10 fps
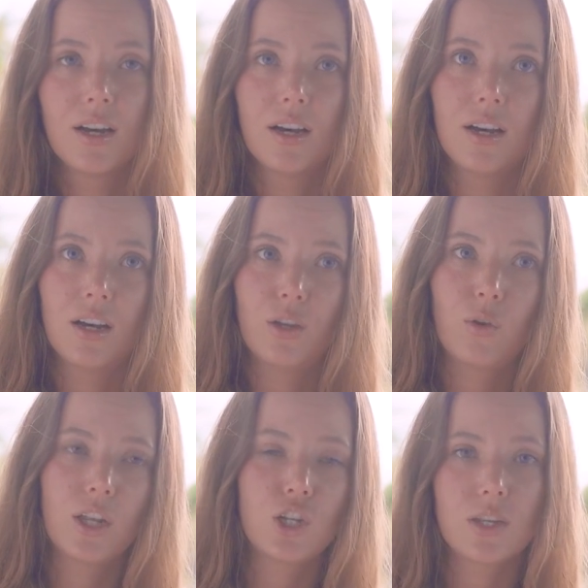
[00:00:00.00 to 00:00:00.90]
You
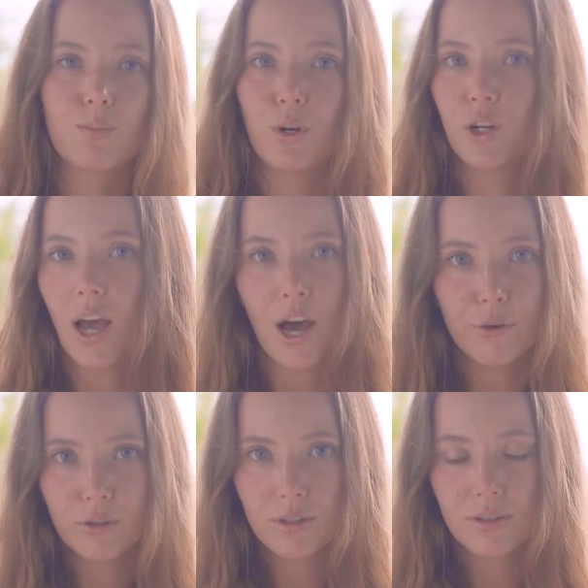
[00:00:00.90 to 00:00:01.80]
can just burn
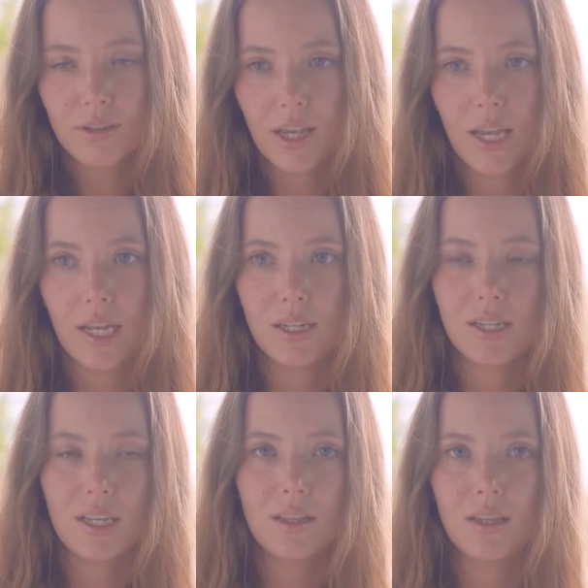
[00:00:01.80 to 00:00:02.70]
out, and
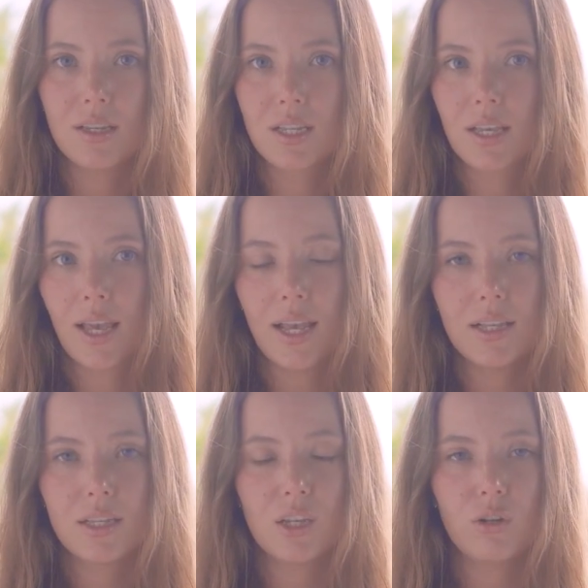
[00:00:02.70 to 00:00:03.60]
in this
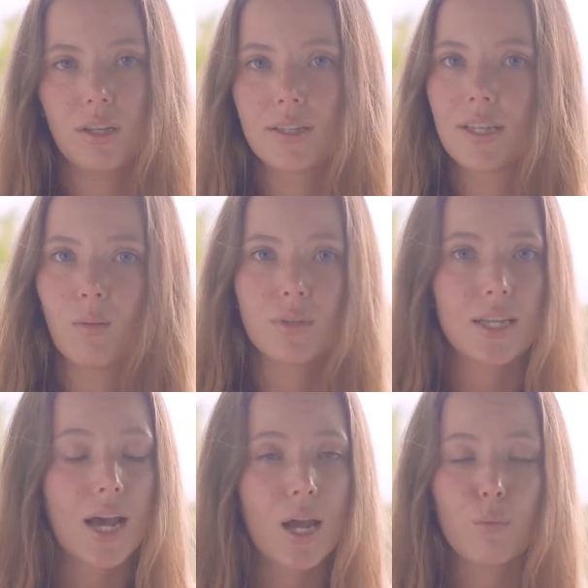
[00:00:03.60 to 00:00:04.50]
case you need some
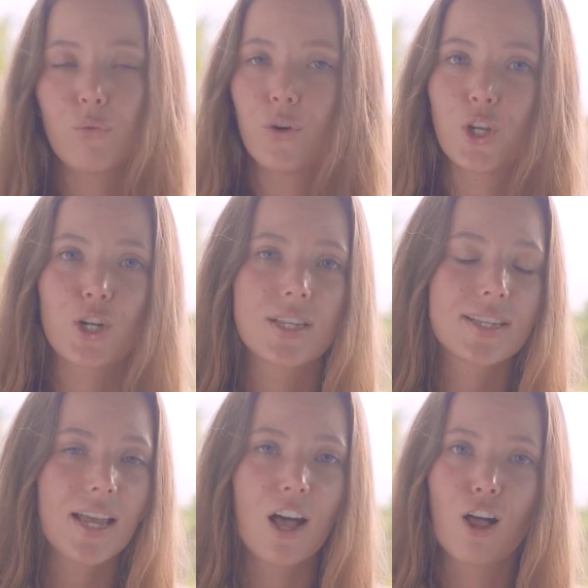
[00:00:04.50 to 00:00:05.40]
time for
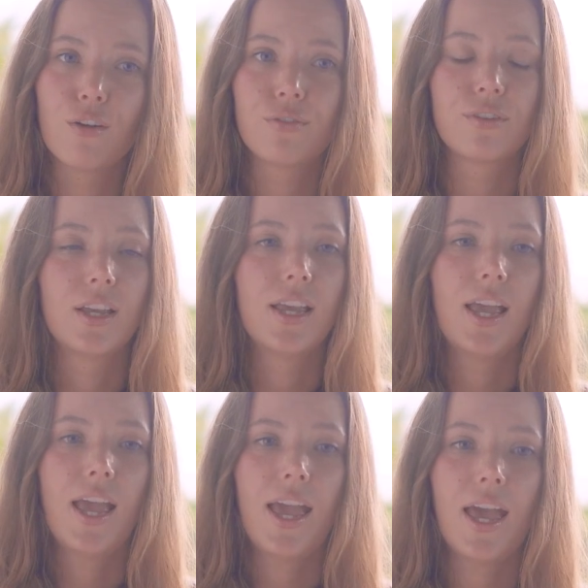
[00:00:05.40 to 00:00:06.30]
yourself
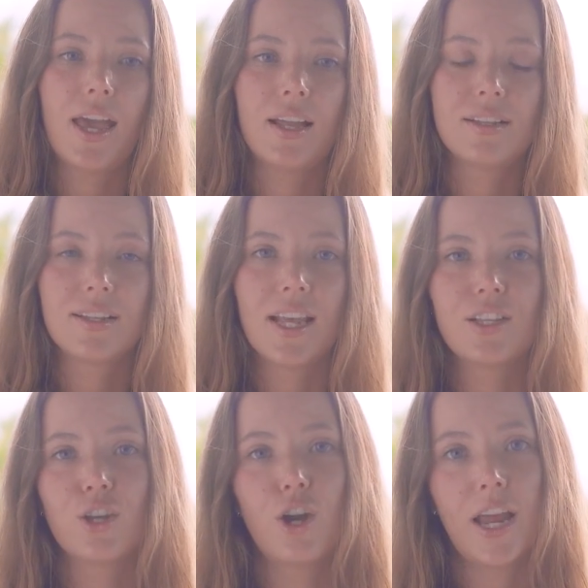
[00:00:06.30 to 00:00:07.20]
and
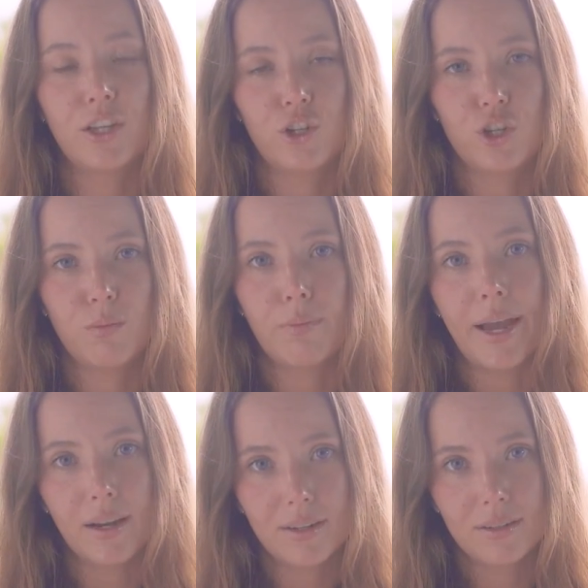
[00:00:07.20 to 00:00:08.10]
get your energy
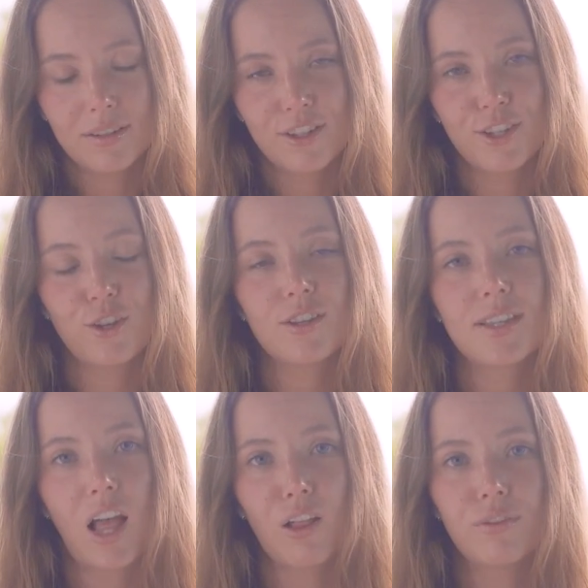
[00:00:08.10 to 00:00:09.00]
back to
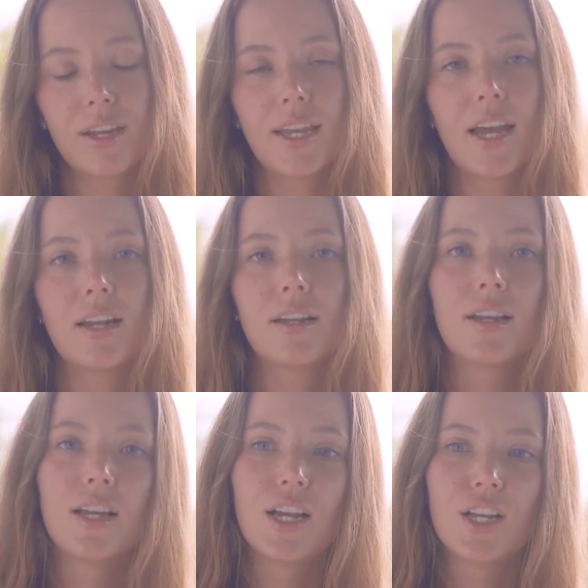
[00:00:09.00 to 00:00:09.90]
yourself again.
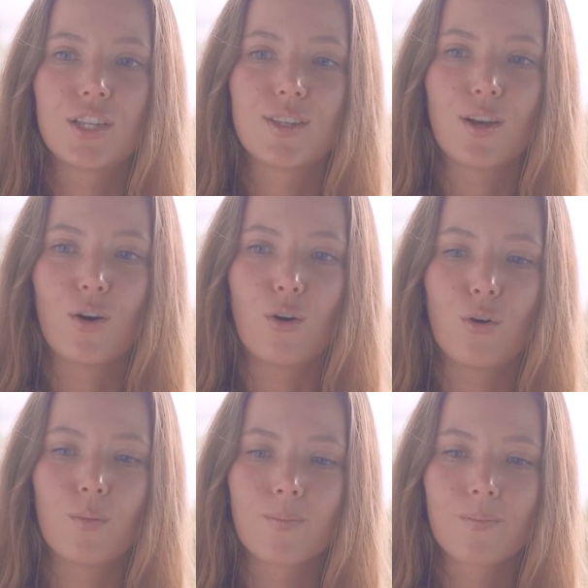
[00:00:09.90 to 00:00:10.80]

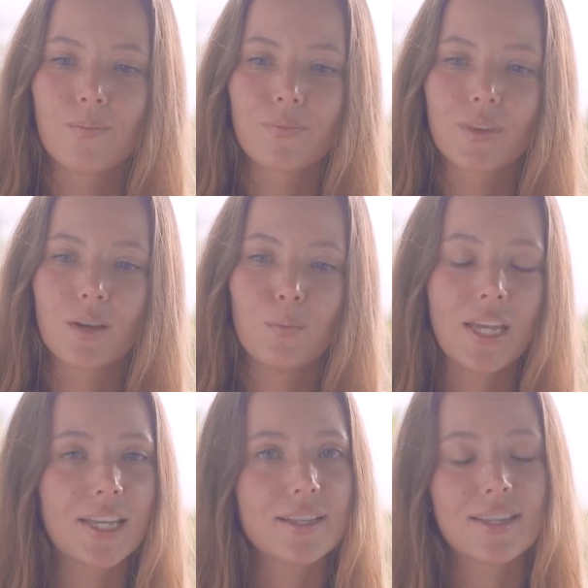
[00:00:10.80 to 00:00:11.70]
So
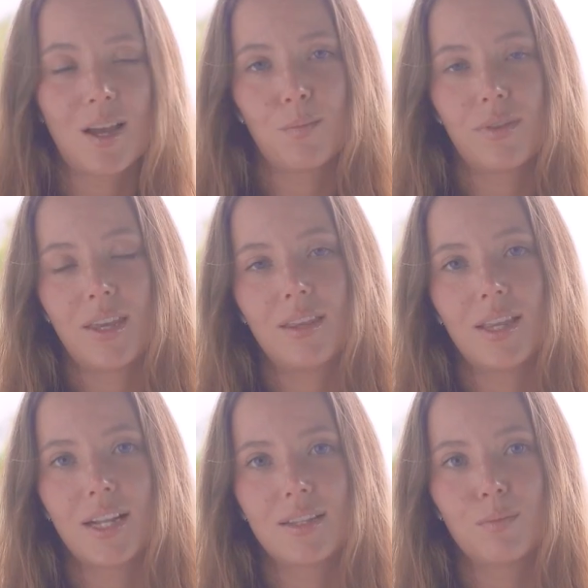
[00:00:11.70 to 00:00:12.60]
making something
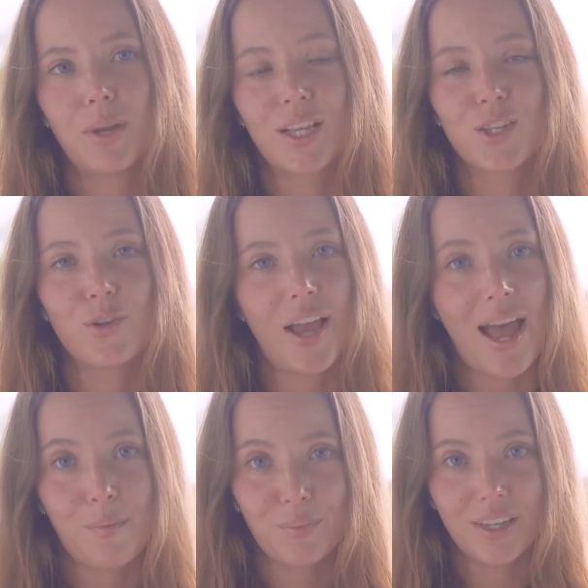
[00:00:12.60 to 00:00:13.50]
that makes you
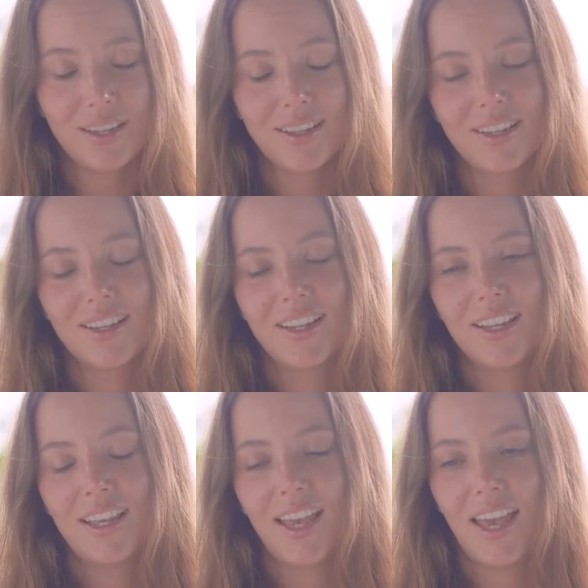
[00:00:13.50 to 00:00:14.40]
happy,
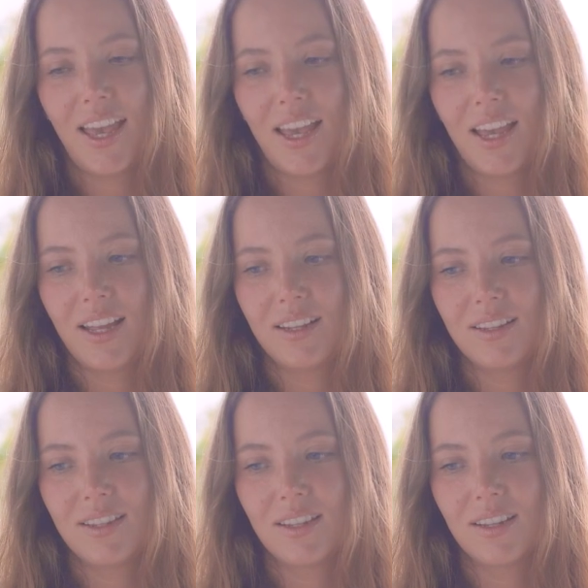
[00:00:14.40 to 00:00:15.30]
and